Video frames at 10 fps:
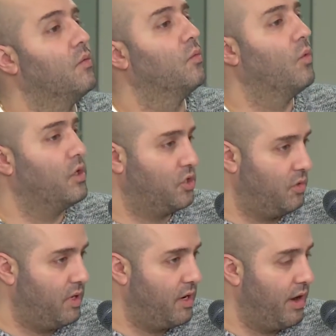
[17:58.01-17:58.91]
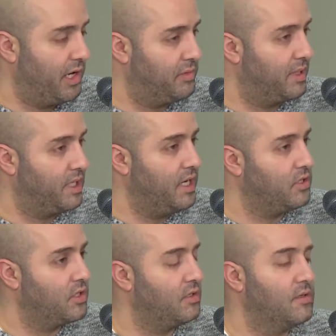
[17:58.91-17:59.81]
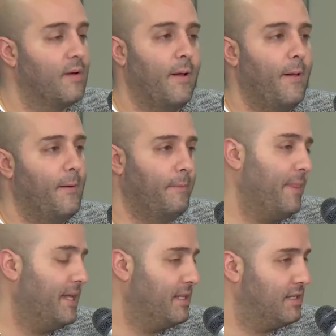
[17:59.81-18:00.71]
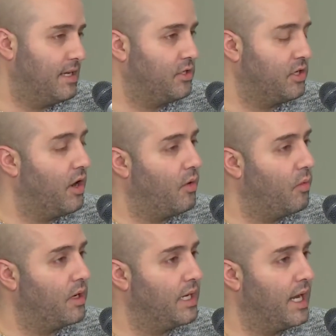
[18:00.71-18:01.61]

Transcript: What should be your expectations? That's essentially our one day.